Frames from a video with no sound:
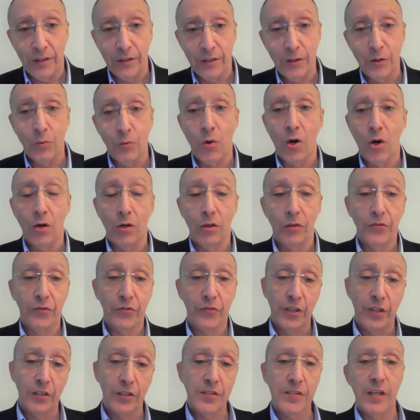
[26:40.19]
You all
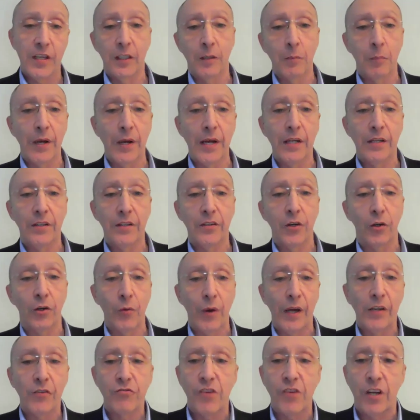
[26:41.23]
still celebrate your
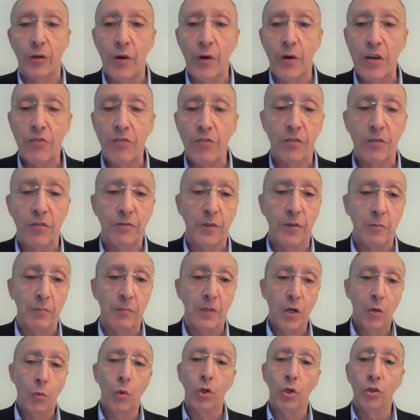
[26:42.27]
greatest generation from
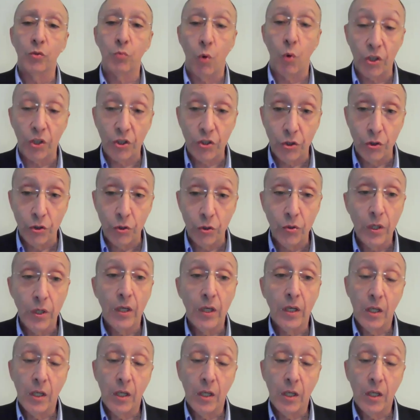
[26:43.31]
World War II.